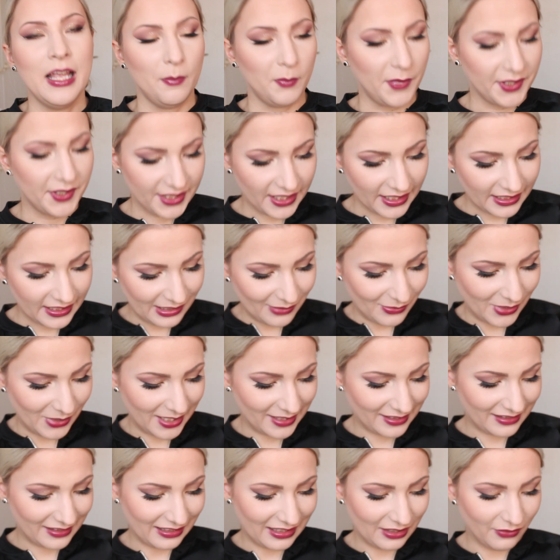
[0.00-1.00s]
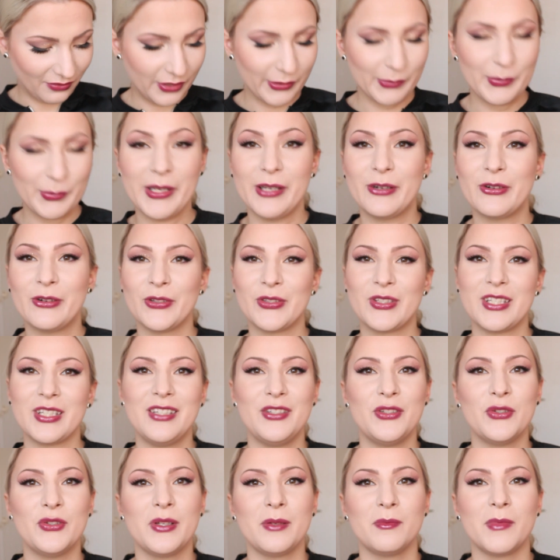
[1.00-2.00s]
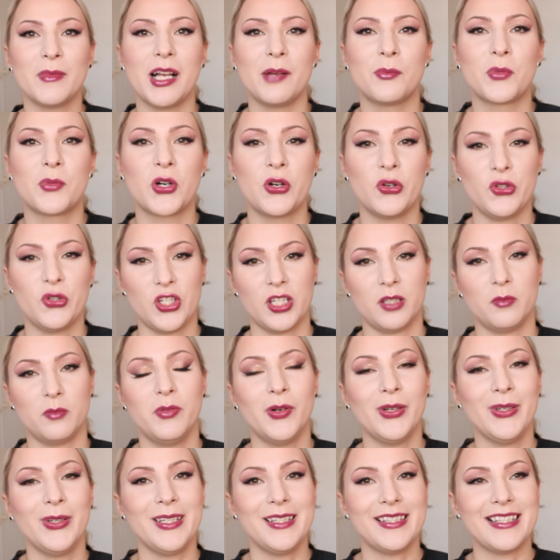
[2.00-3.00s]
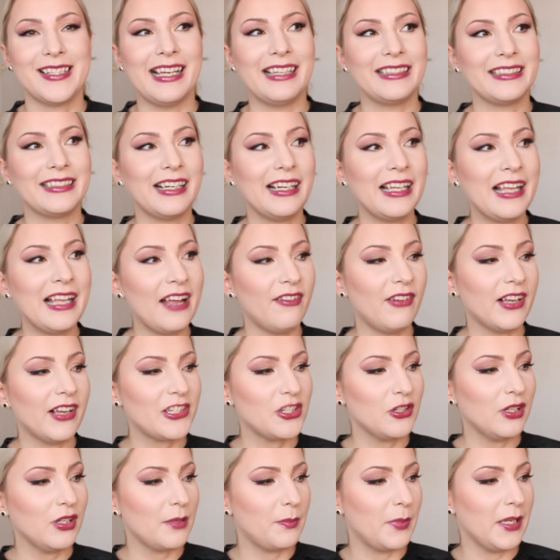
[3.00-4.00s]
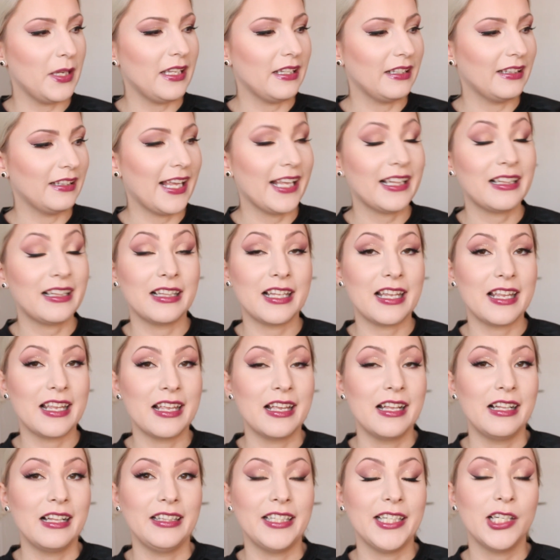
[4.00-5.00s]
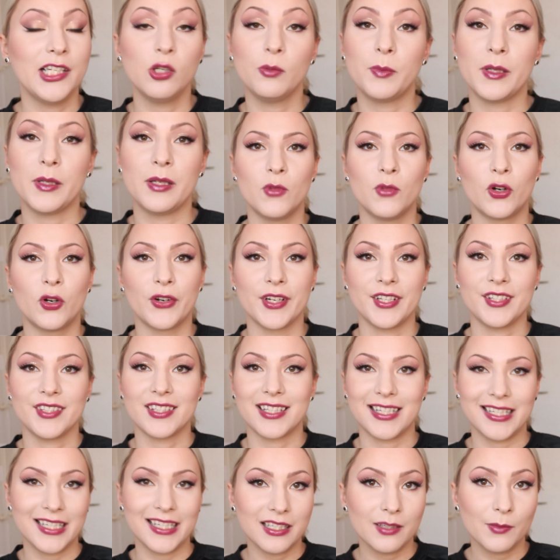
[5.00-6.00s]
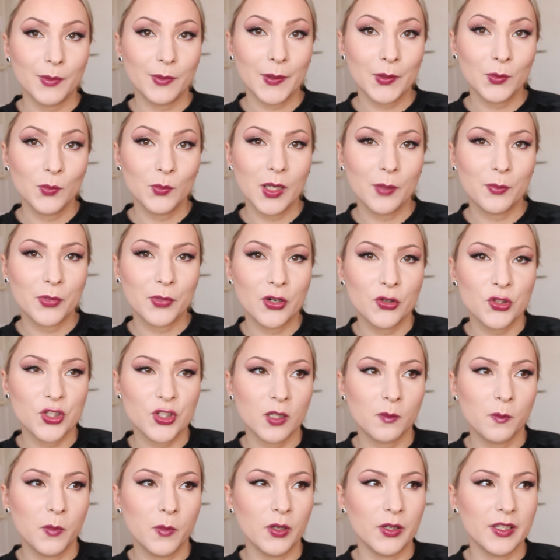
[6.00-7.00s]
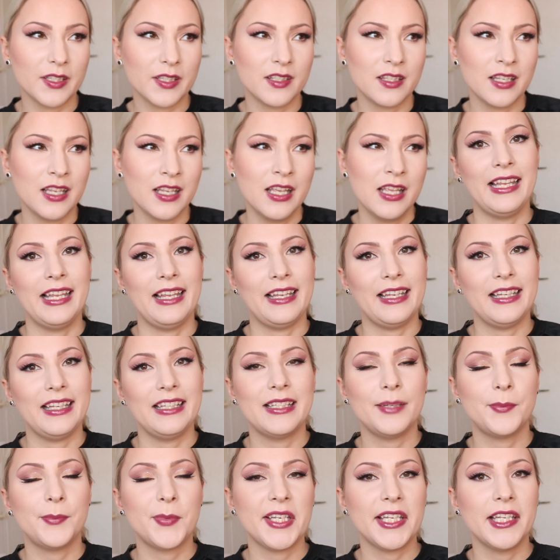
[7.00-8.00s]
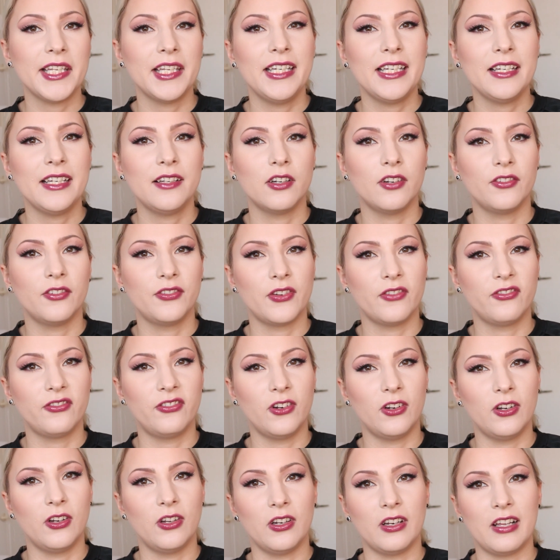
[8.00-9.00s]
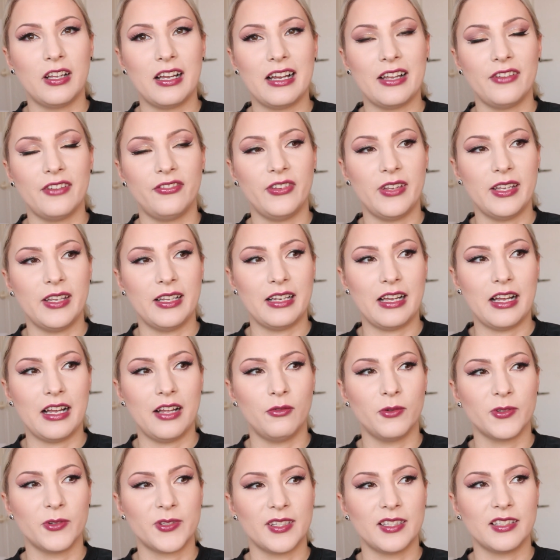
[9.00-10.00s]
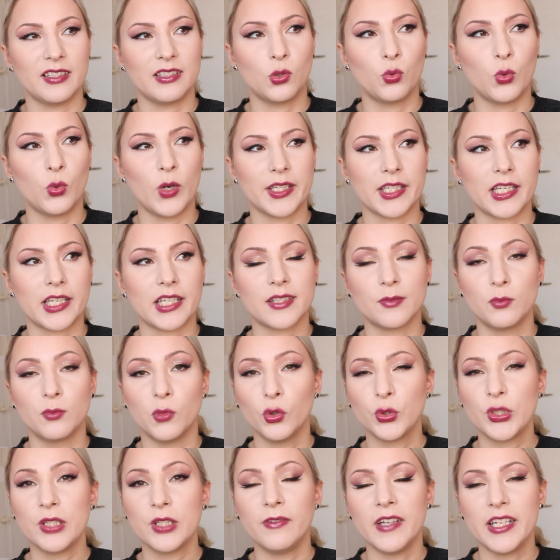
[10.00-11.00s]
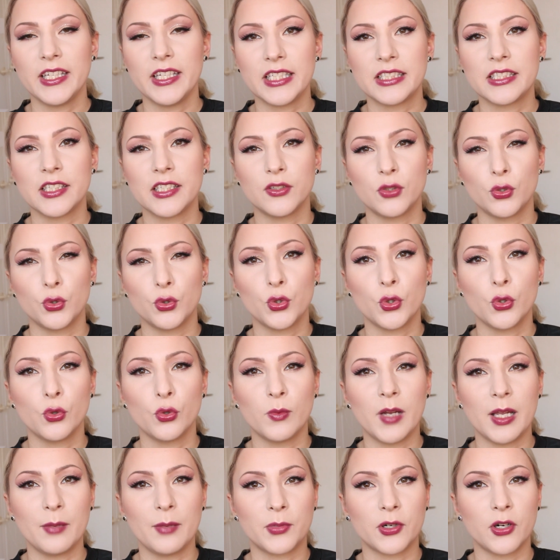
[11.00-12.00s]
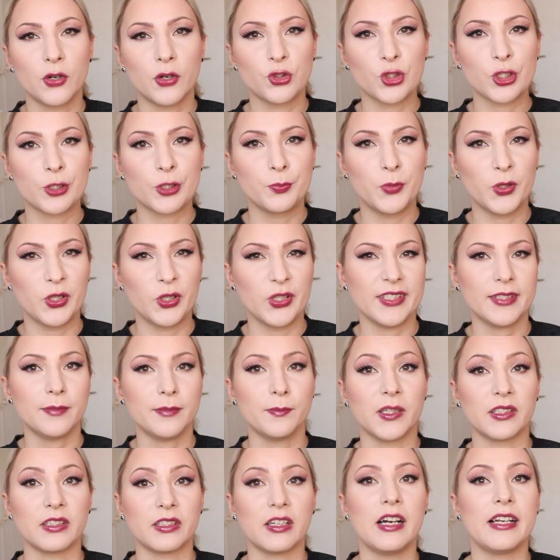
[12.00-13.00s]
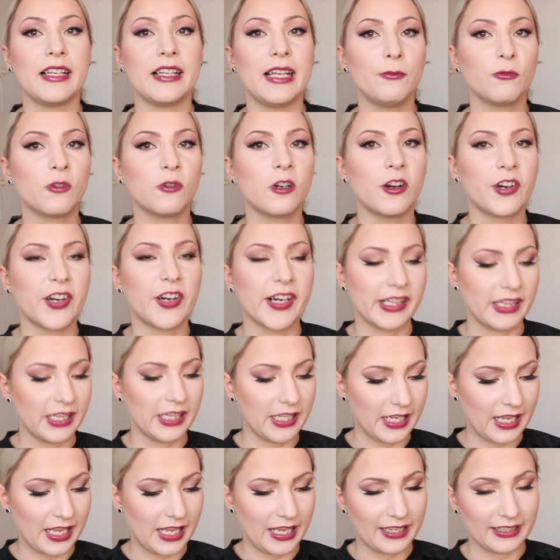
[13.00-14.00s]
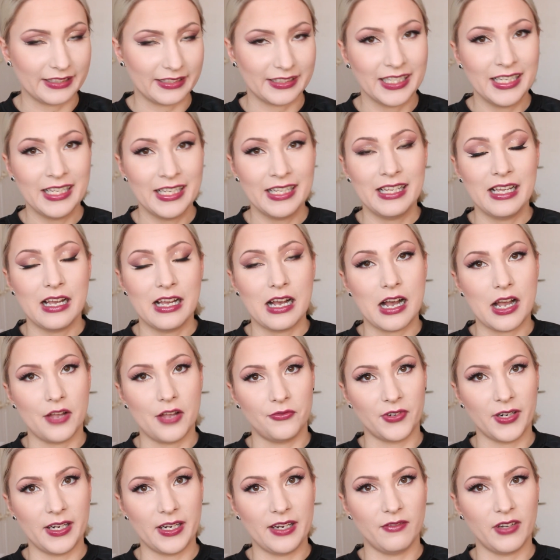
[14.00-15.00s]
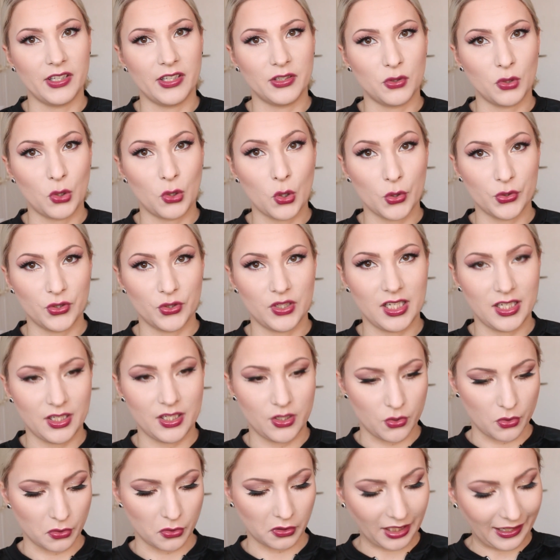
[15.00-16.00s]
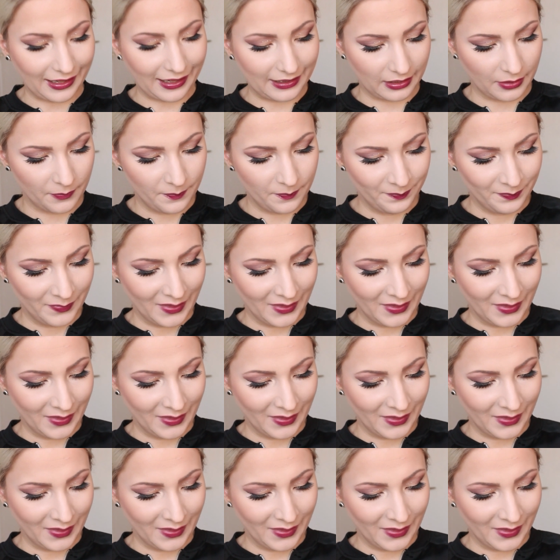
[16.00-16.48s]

But anyways, I will be continuing my project polish, and I have actually been lately a little more excited about my project polish. In the beginning of fall, I feel I wasn't quite as motivated to do my project polish, but I am currently, and I really want to continue that.